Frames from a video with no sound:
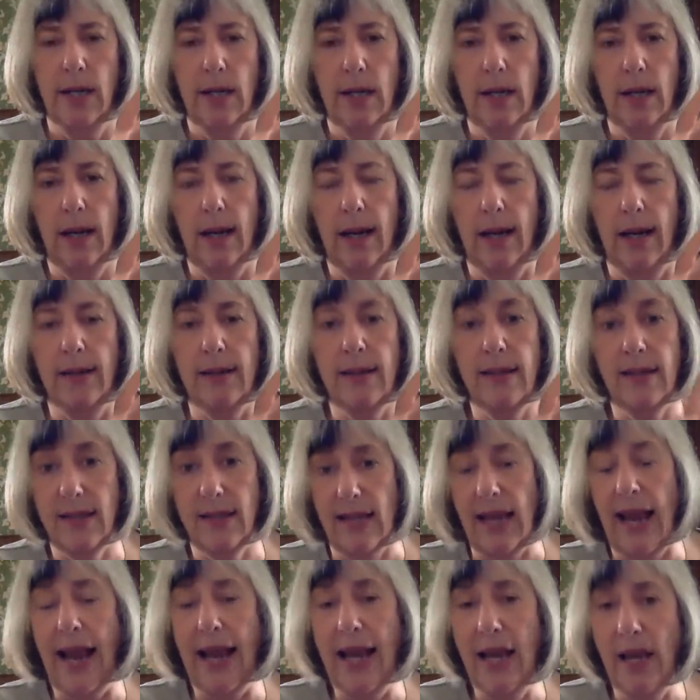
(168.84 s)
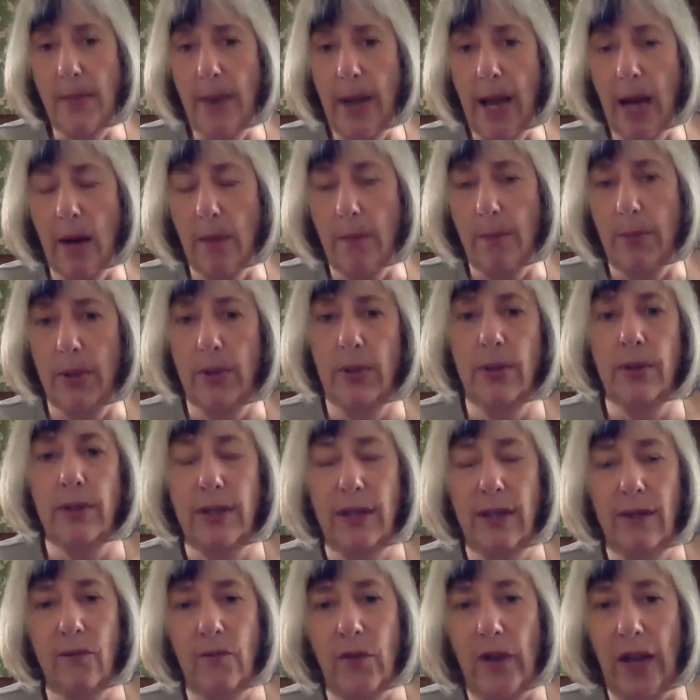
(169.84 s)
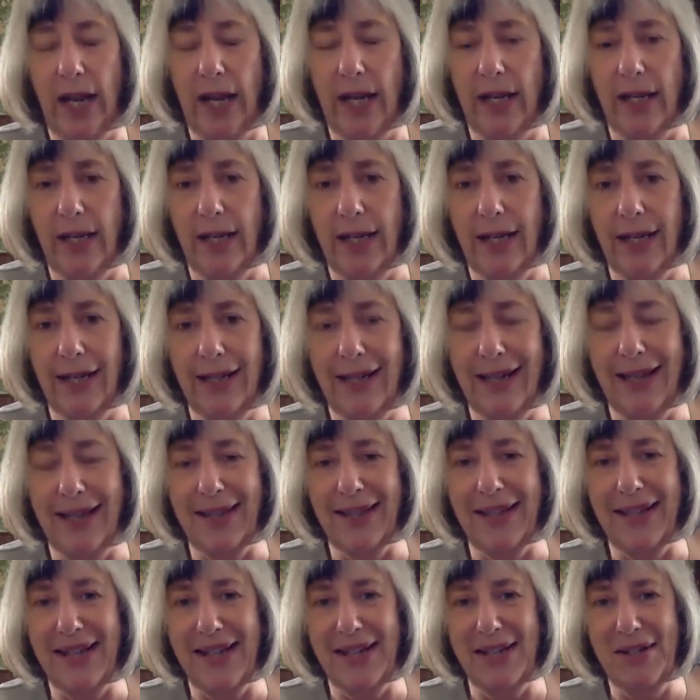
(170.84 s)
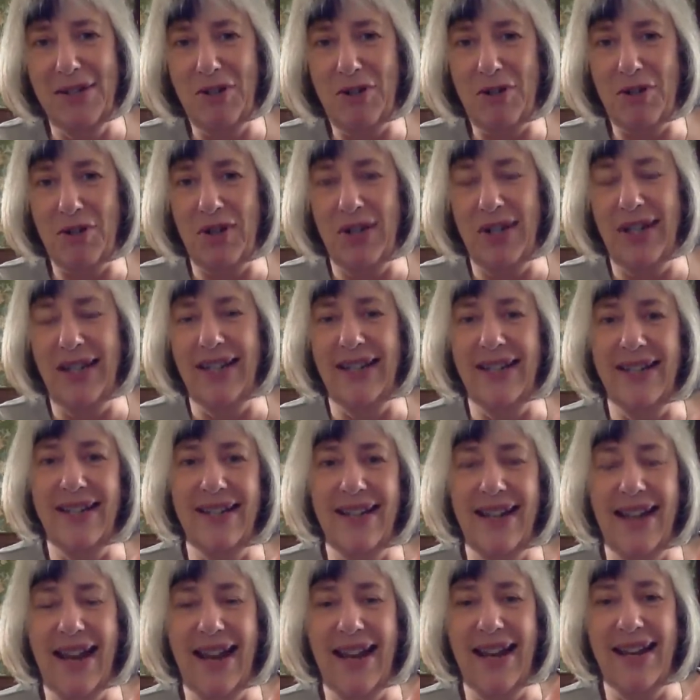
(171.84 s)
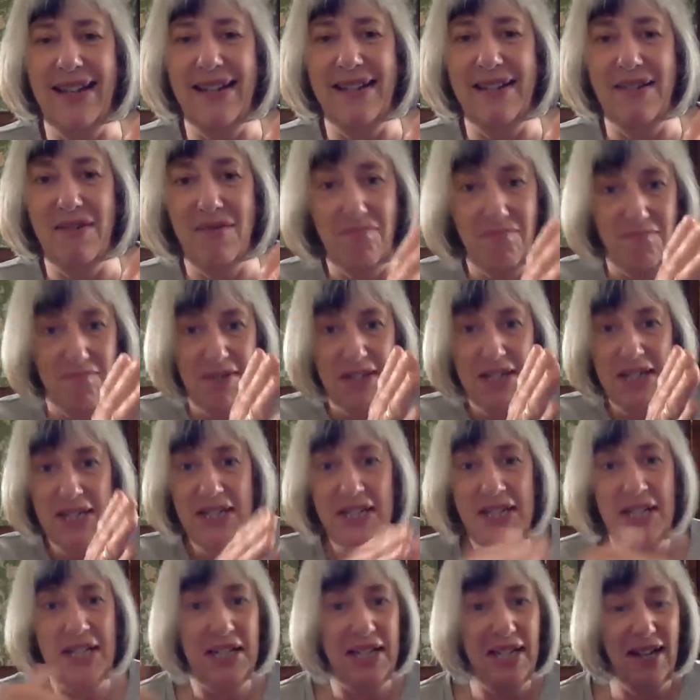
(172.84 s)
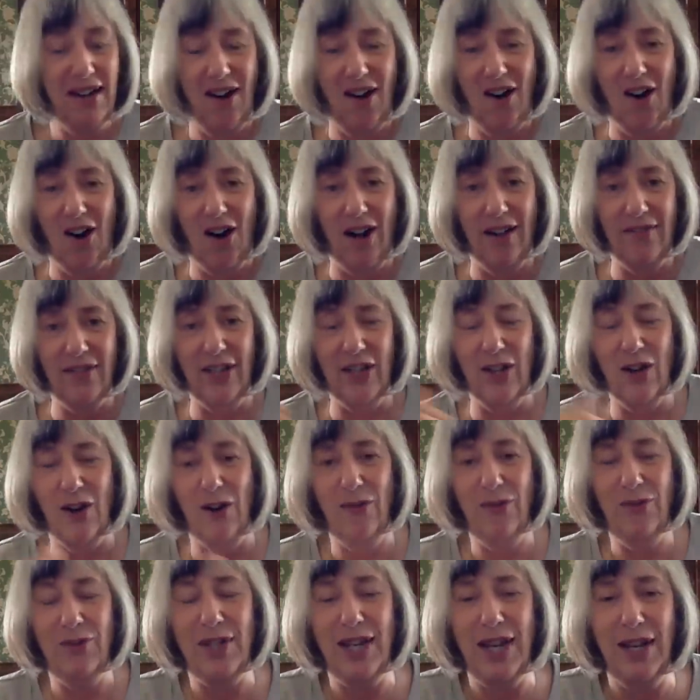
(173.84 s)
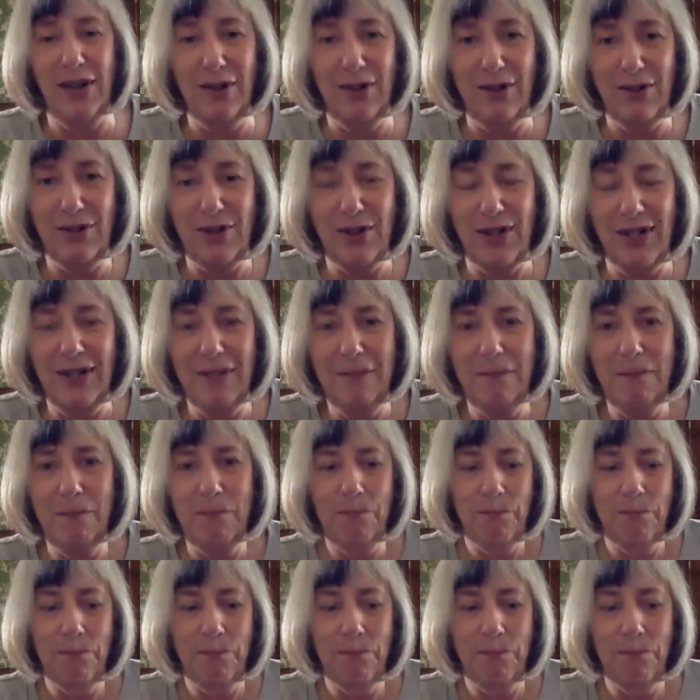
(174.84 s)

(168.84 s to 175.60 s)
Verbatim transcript: uh, say about Putin invading another country and, and hiving off territory.